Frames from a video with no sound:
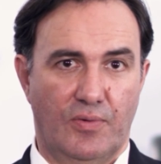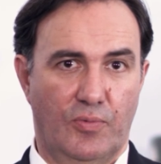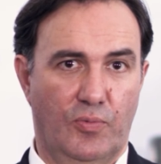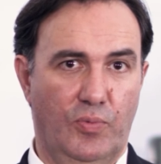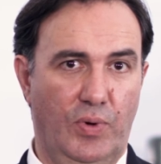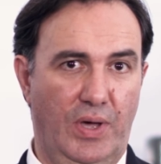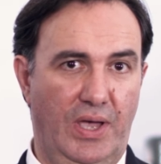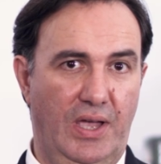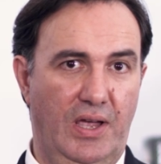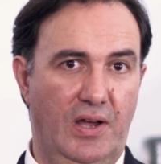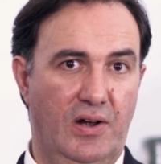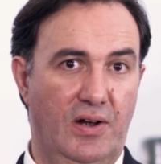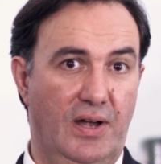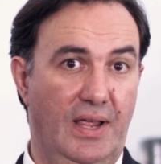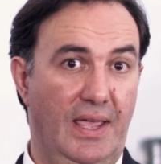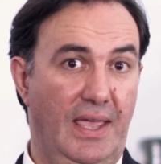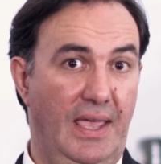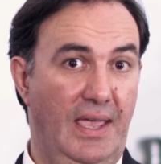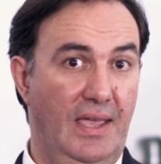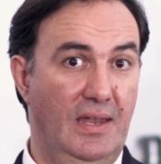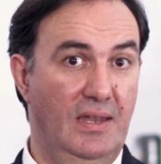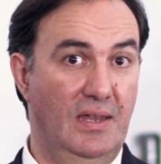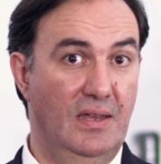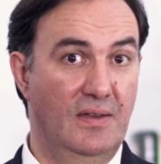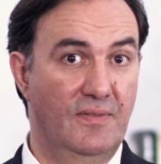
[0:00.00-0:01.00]
Where
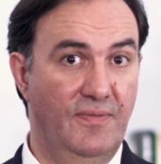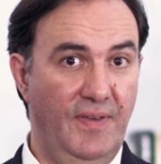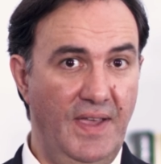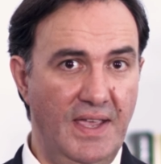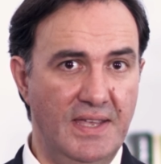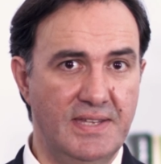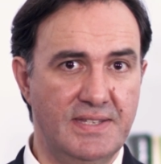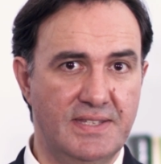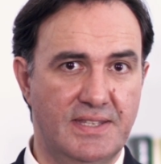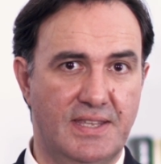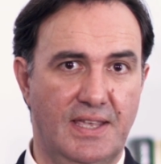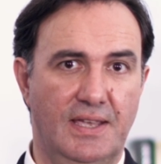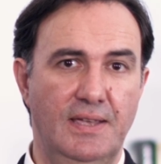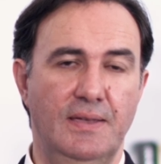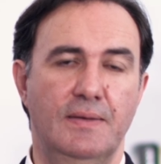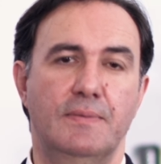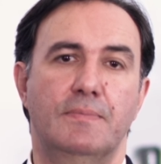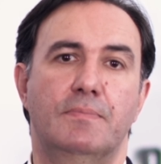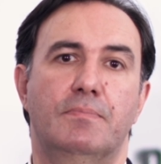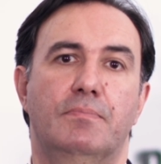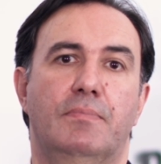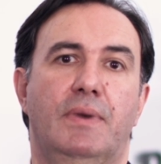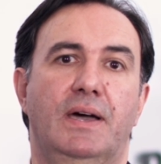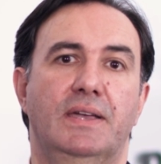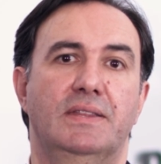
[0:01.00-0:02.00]
an investor
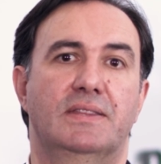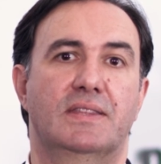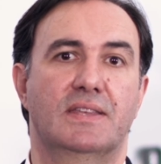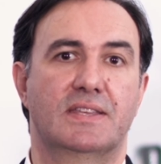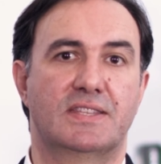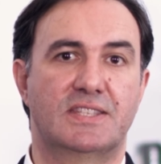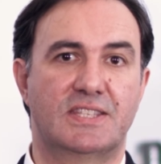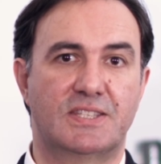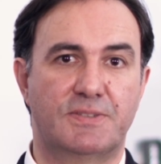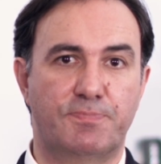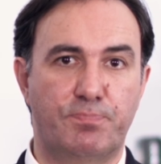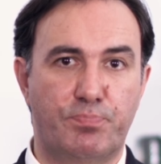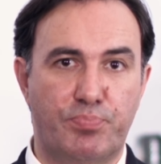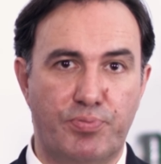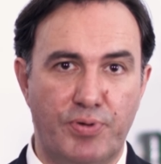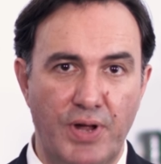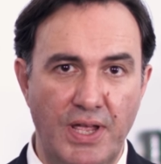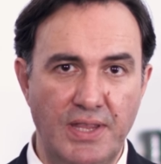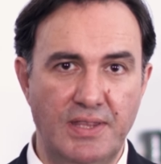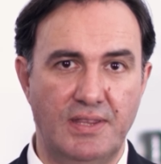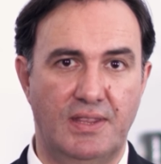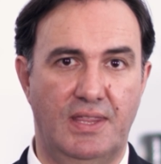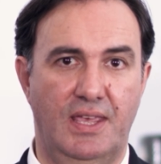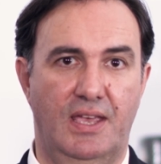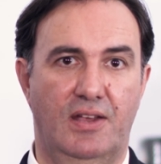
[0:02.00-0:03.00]
might
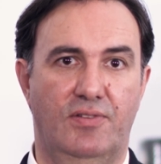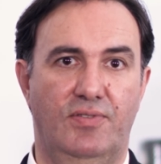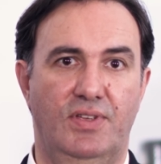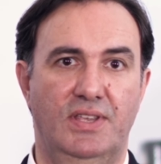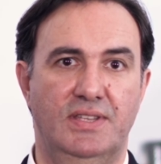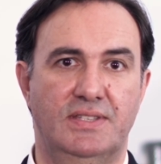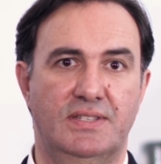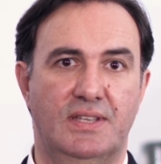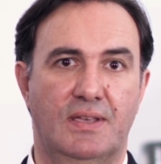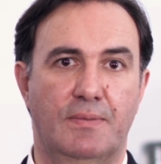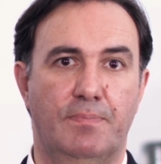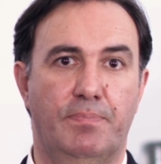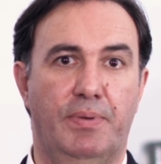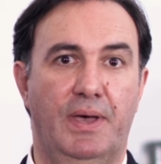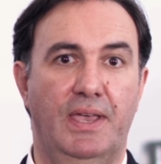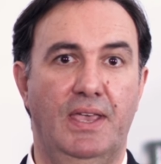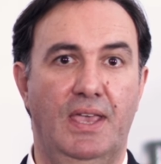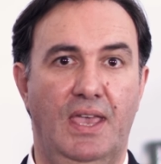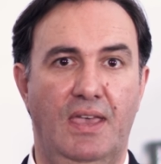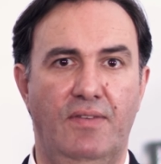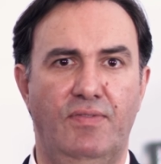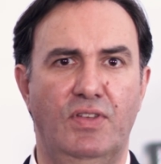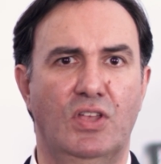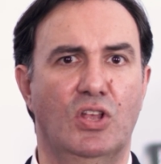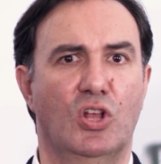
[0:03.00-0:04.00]
spread their risk by
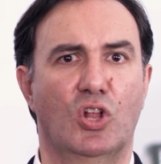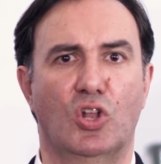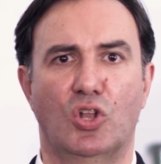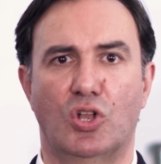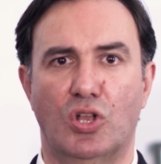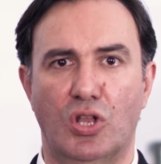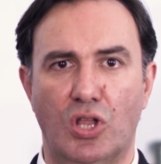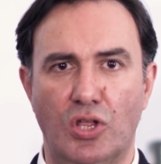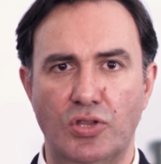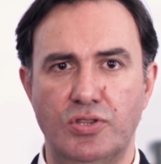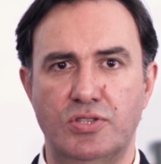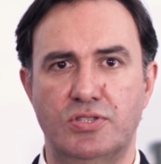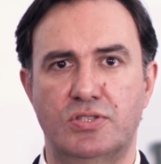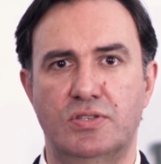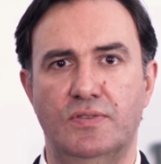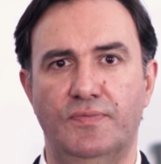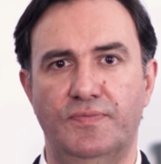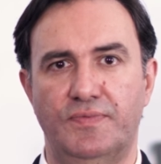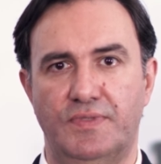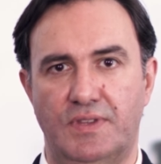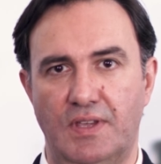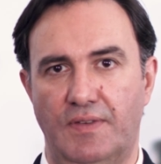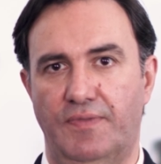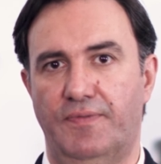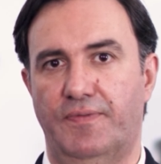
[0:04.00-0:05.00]
having lots
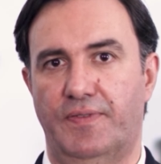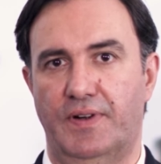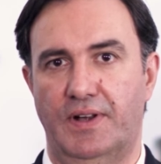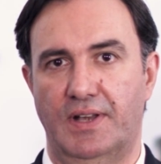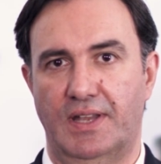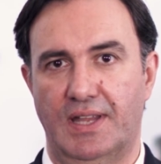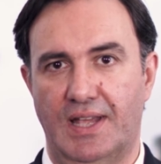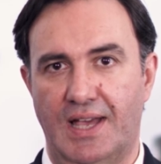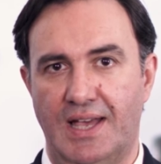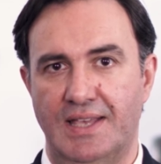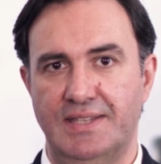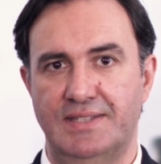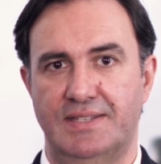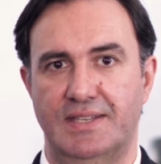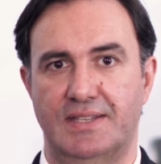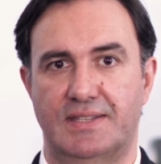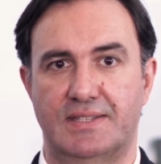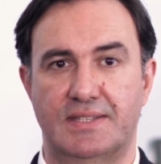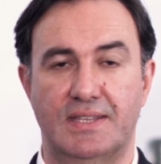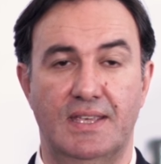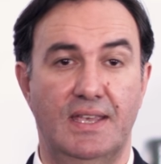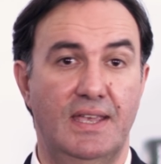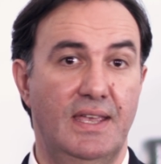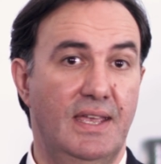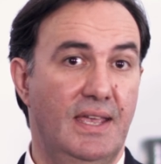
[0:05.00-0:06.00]
of different
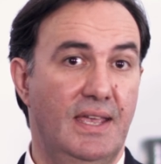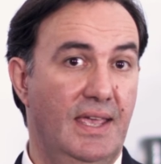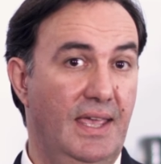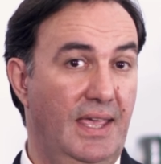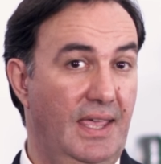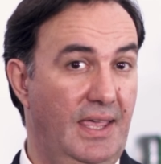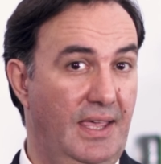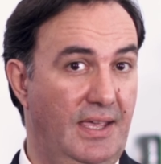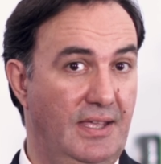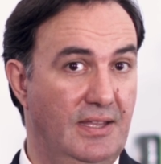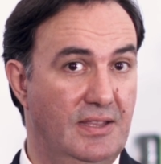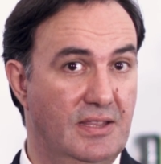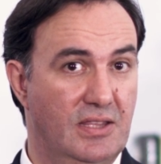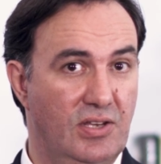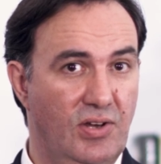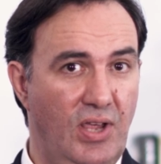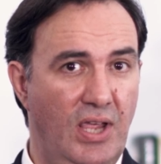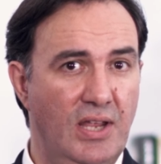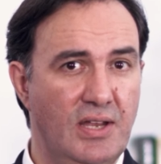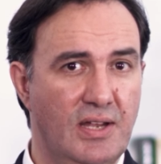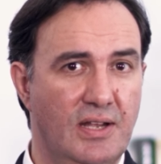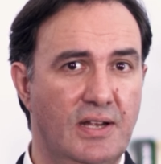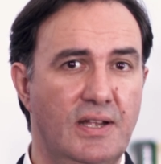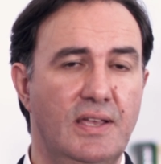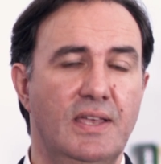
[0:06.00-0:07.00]
assets, a
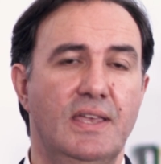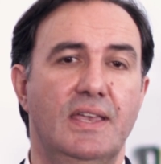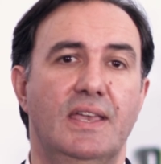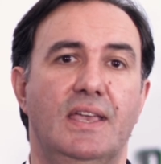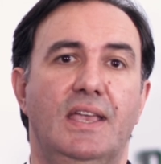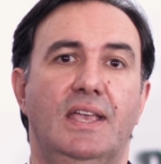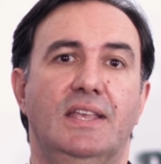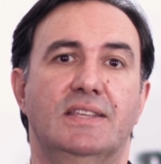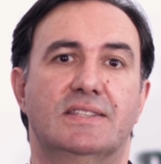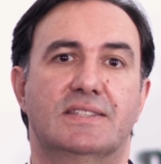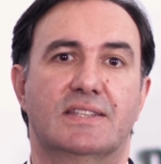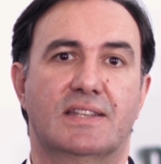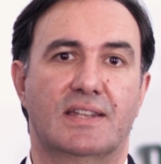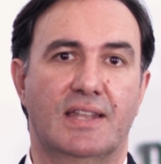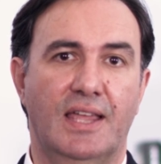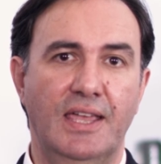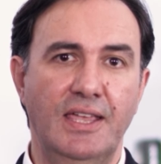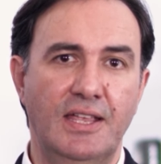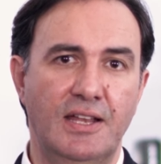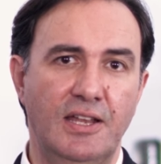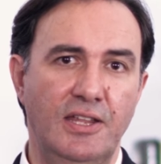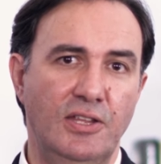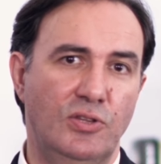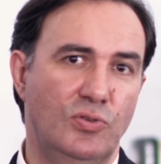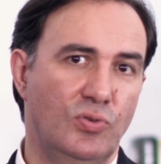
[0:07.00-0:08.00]
trader is
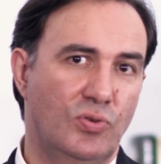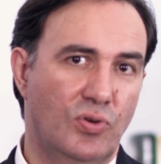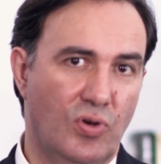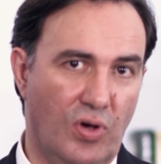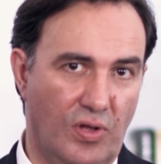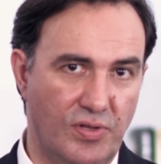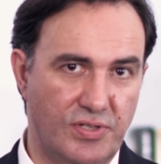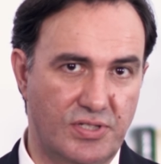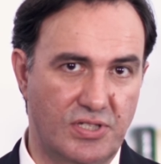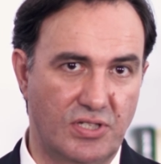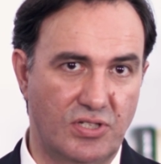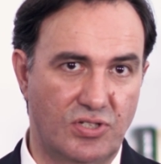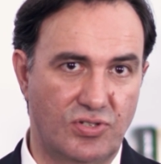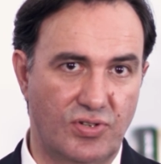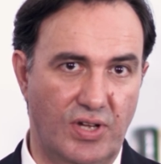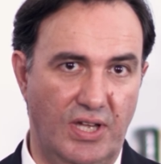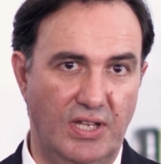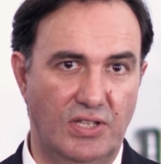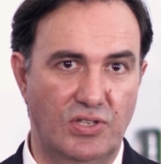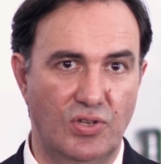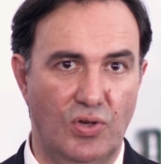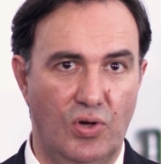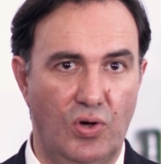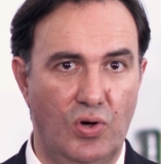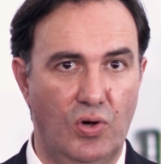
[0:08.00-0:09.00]
likely to
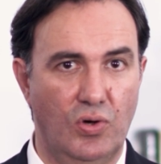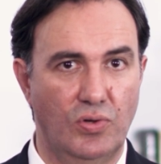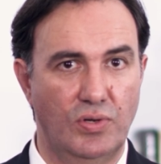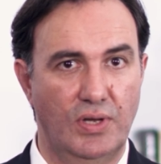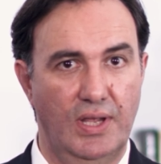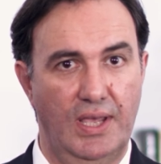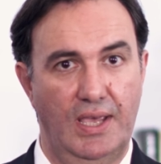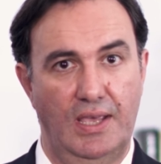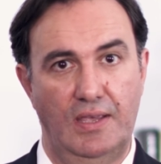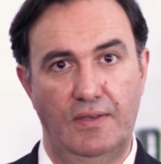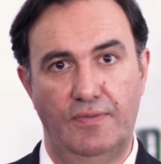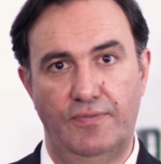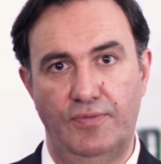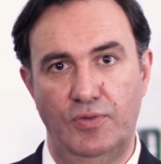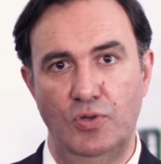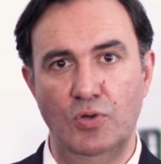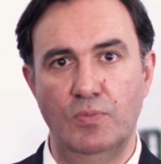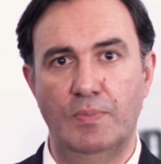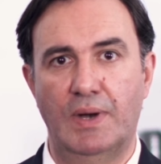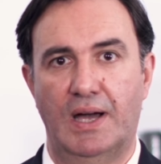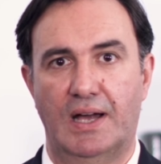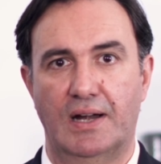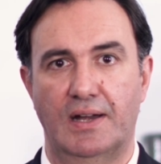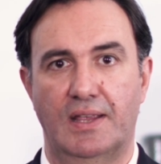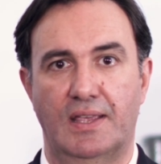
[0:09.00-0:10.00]
concentrate on a few
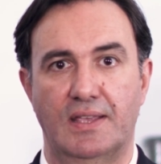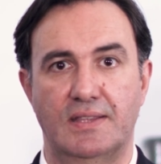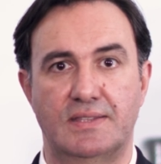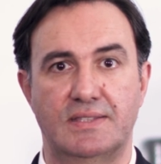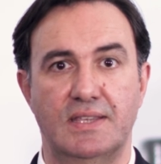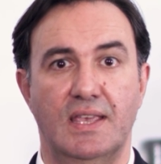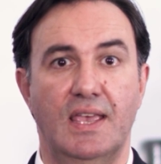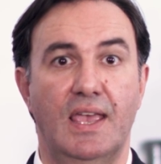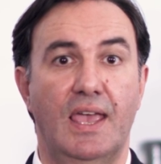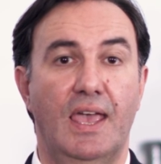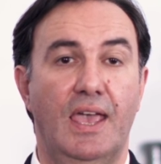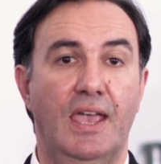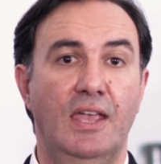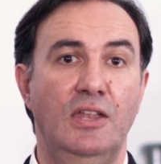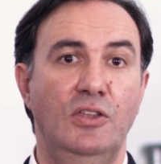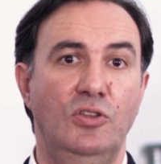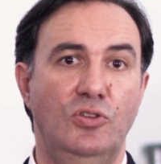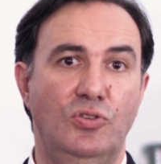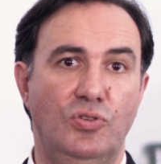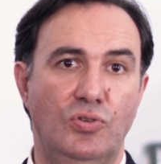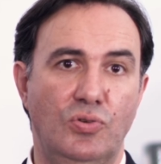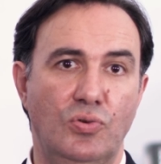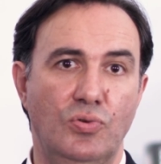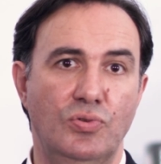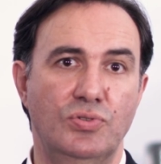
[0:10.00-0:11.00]
markets
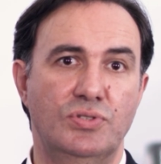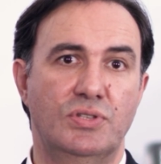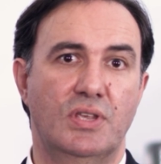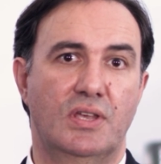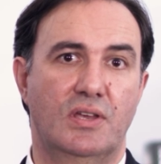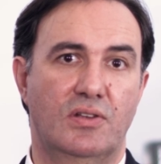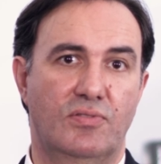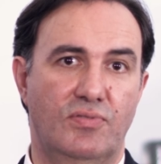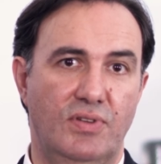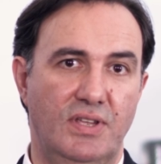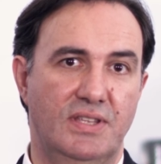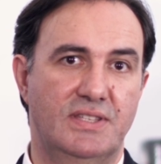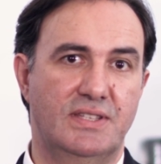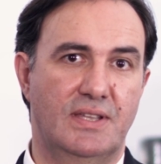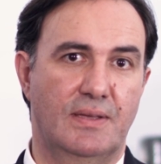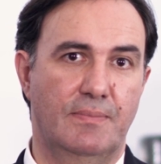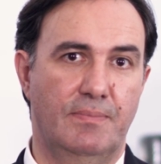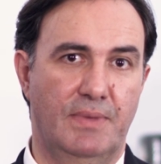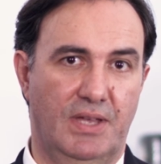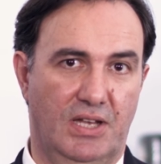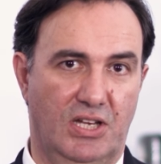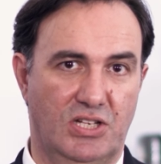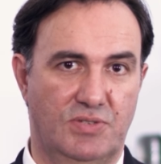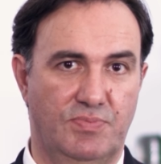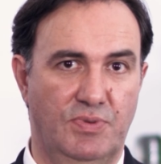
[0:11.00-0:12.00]
and use risk
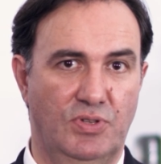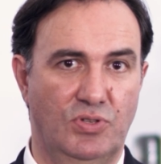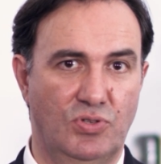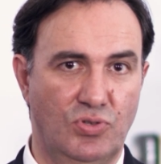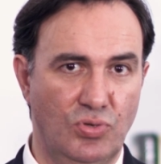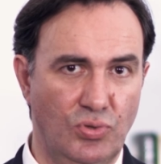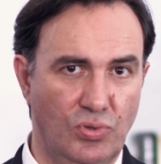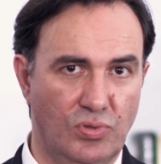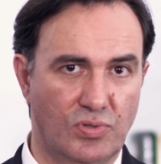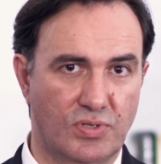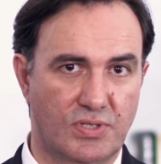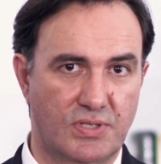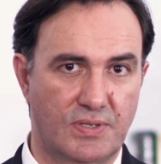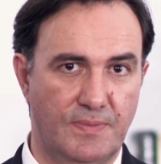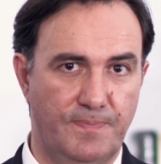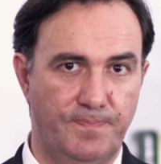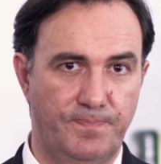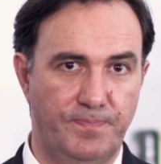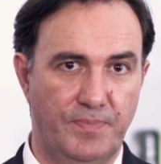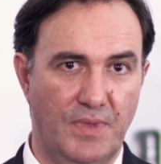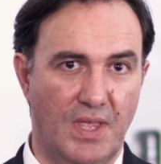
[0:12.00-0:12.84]
management tools.